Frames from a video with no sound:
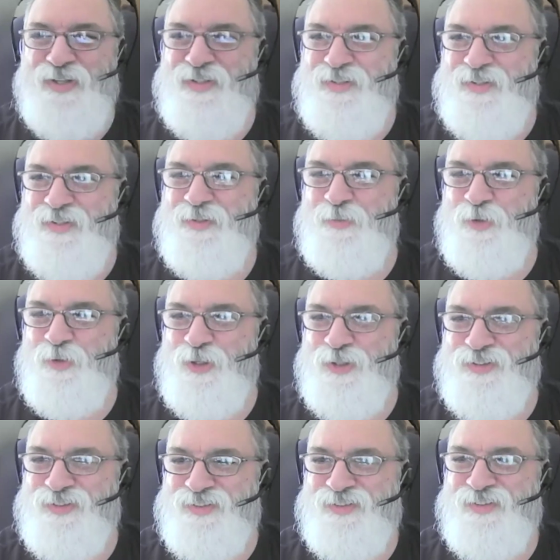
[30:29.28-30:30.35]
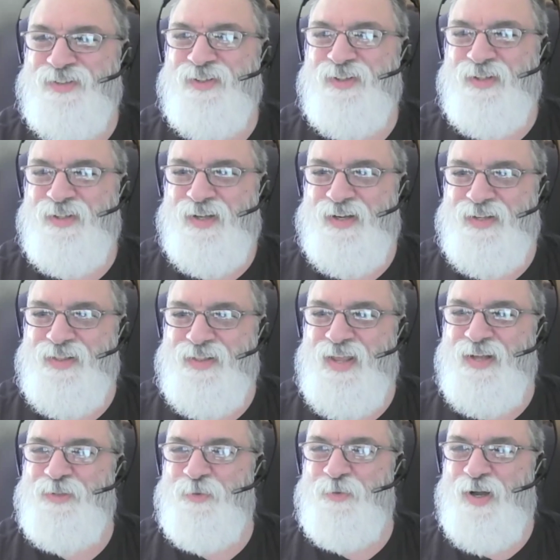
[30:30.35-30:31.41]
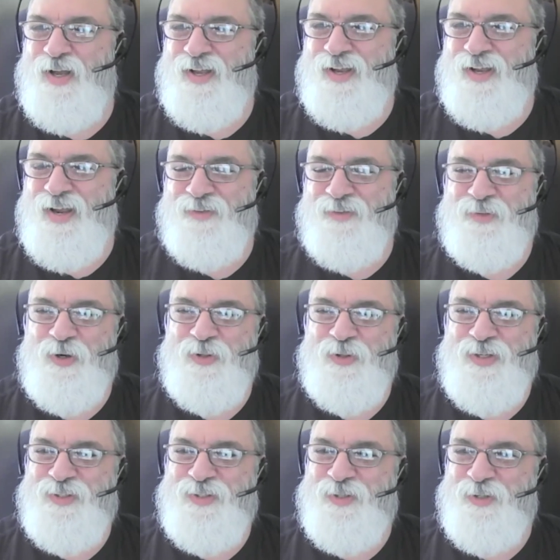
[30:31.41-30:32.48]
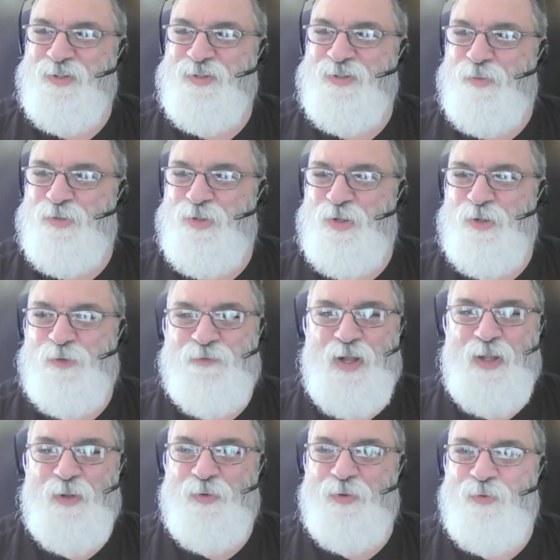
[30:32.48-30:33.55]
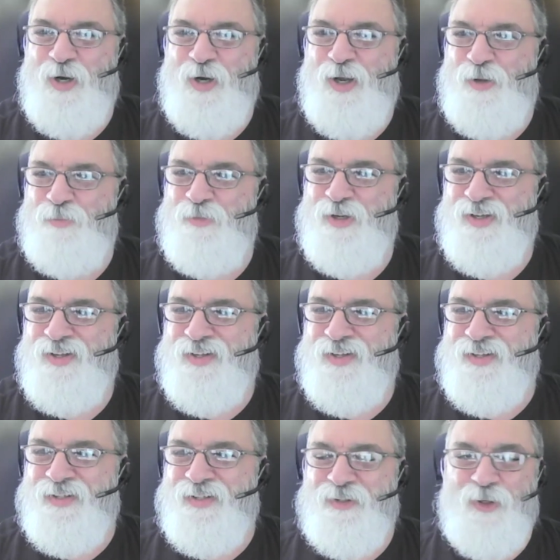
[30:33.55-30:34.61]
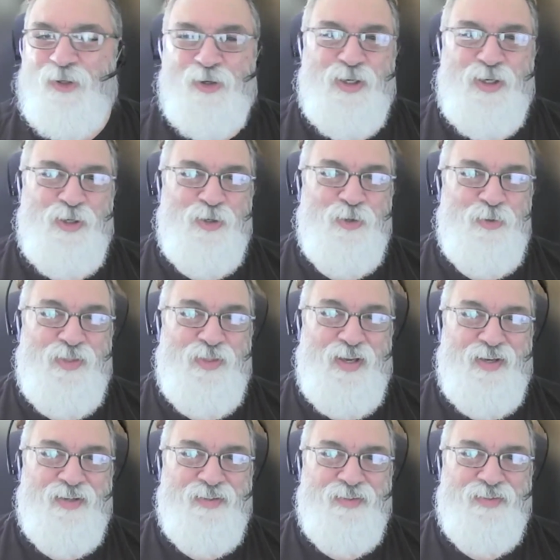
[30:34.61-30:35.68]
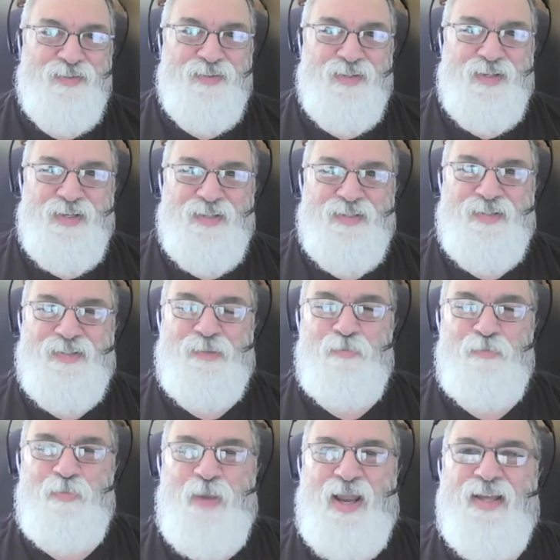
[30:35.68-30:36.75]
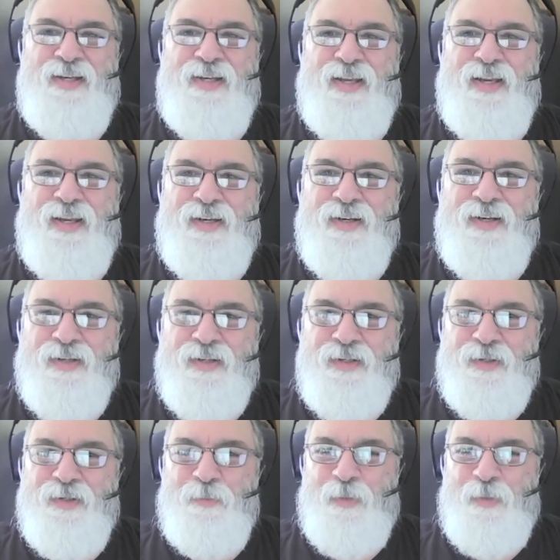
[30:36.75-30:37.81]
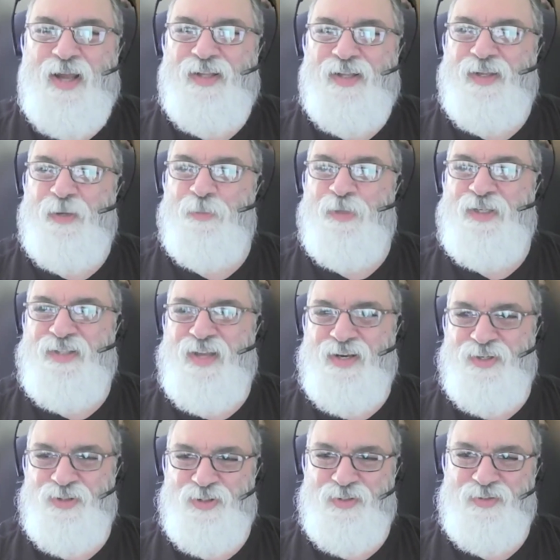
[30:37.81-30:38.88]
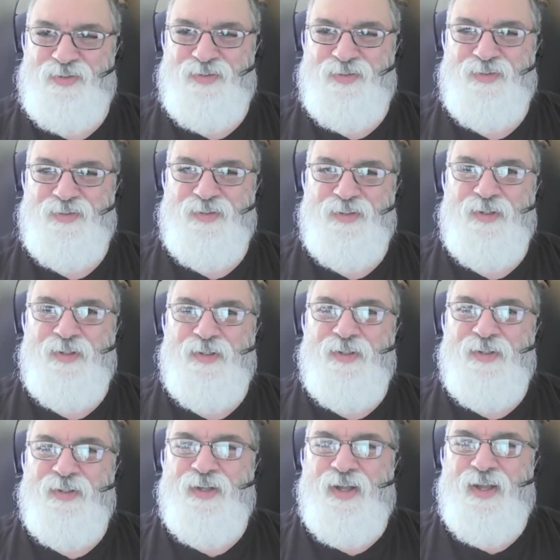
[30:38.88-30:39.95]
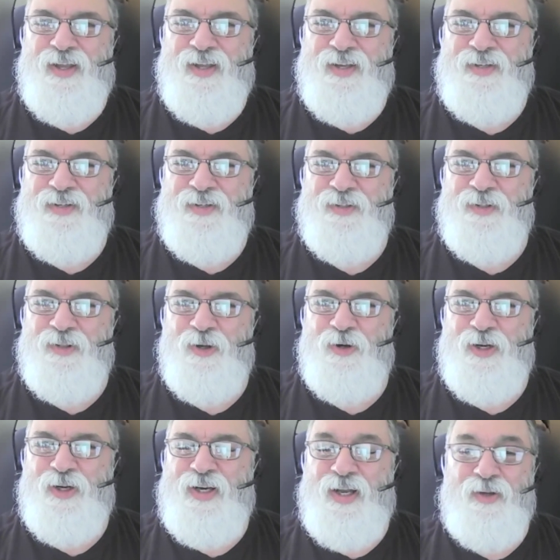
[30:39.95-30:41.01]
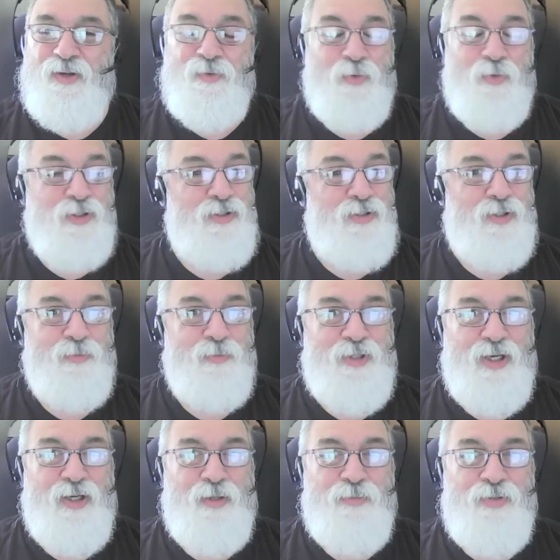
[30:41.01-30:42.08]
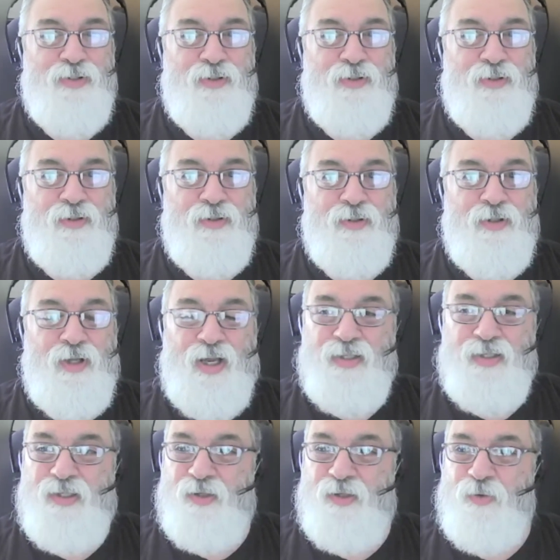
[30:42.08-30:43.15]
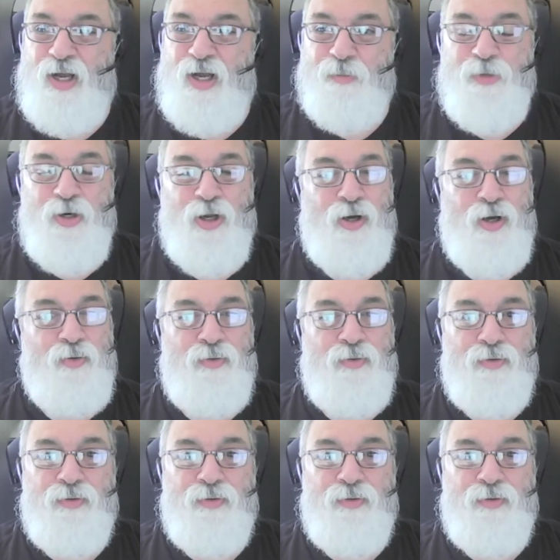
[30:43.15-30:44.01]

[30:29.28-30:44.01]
the system works. And that's why after all these years, I'm still following Rob, learning new things, expanding my limitations, and learning how when sometimes I tell Rob, no,